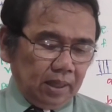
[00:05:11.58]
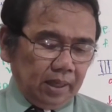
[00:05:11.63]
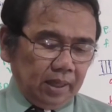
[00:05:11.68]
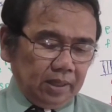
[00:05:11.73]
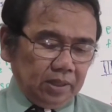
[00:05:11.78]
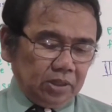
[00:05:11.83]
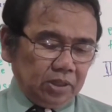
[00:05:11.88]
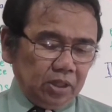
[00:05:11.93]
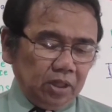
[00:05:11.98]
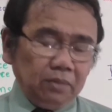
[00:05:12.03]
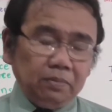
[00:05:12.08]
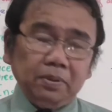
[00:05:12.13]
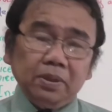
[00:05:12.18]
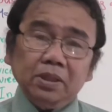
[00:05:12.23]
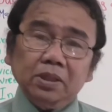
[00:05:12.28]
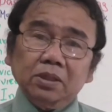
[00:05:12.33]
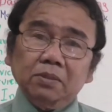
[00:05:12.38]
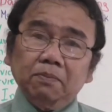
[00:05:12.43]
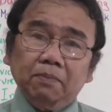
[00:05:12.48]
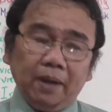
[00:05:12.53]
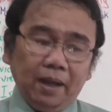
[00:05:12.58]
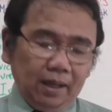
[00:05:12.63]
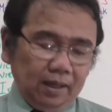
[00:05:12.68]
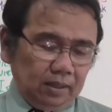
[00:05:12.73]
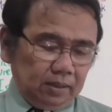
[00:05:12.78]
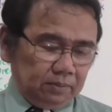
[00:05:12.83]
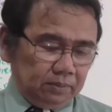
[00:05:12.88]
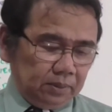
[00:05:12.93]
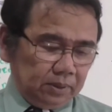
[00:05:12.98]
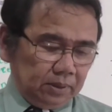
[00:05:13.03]
As service
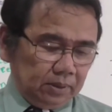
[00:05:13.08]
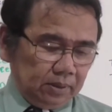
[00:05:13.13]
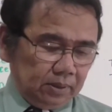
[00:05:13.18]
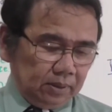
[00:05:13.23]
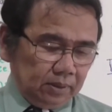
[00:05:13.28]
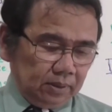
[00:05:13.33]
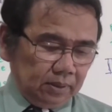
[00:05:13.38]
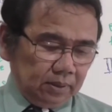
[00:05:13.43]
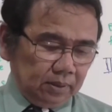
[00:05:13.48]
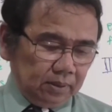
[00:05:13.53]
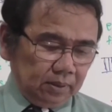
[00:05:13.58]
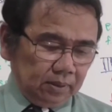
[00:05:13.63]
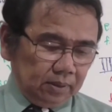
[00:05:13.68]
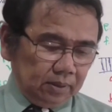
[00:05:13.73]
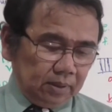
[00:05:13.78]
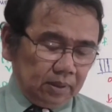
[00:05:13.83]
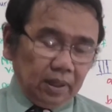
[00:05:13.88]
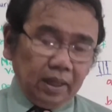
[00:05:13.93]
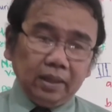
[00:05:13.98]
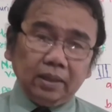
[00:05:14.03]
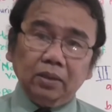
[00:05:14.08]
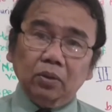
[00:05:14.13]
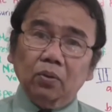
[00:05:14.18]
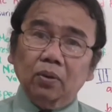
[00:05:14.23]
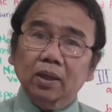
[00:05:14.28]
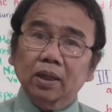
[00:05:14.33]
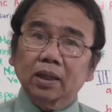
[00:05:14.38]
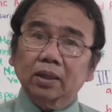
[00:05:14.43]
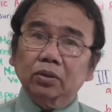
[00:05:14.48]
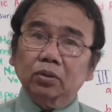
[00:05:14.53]
valves. It's like the
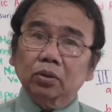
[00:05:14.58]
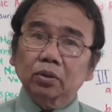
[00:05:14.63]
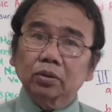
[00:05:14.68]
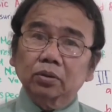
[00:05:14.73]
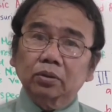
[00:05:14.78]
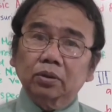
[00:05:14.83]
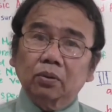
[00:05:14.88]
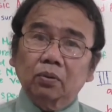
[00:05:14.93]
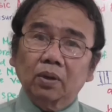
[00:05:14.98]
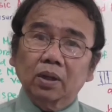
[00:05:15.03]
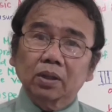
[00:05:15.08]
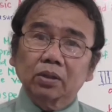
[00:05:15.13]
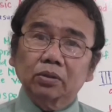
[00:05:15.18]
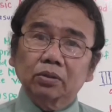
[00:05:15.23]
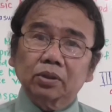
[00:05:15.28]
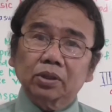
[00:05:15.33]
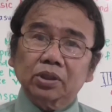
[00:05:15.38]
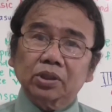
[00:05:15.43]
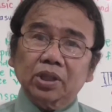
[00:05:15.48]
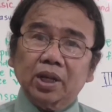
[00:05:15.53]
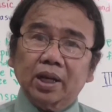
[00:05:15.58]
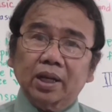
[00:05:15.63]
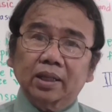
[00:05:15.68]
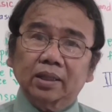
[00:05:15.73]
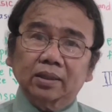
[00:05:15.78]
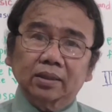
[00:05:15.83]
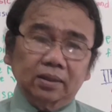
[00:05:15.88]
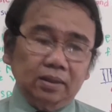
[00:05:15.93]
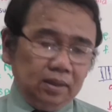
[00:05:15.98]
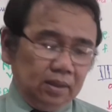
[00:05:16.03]
one I told you, the one on the
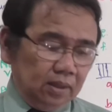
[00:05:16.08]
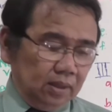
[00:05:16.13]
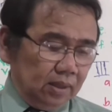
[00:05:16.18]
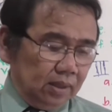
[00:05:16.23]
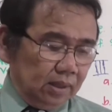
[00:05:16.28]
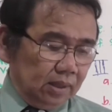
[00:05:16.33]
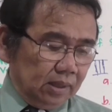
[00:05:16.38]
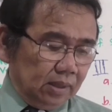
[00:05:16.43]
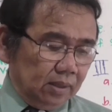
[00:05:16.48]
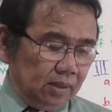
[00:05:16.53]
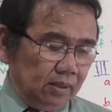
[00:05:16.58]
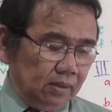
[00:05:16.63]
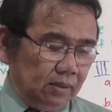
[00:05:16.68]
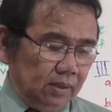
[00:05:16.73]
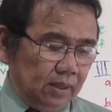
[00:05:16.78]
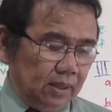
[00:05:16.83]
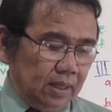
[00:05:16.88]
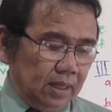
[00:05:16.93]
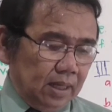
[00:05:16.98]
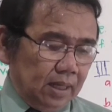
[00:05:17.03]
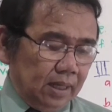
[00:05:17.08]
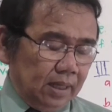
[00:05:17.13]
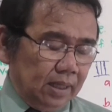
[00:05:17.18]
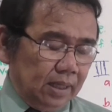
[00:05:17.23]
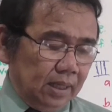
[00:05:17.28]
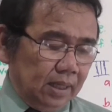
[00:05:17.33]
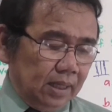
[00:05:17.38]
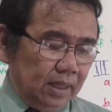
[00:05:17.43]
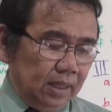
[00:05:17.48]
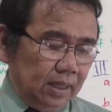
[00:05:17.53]
side. You got a
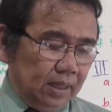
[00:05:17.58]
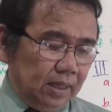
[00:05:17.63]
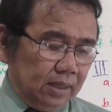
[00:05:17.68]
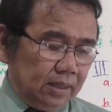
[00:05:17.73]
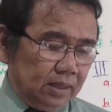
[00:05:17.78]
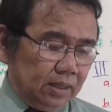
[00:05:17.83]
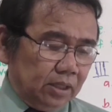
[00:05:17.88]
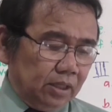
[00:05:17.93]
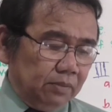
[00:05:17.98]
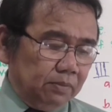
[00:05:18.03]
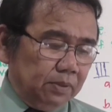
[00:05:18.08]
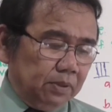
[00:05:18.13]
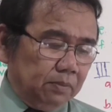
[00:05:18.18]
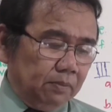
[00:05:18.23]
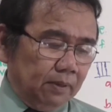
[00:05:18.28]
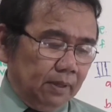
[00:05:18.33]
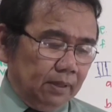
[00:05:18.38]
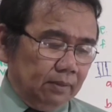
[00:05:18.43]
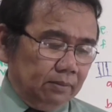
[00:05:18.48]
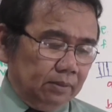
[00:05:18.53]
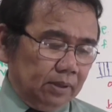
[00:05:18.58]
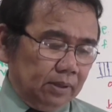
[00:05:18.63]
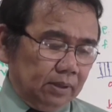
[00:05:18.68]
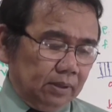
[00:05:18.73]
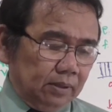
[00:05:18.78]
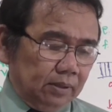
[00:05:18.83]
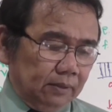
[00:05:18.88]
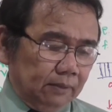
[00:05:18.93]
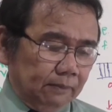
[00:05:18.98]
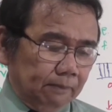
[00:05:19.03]
high service valve
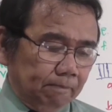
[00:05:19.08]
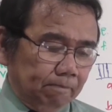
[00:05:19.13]
there.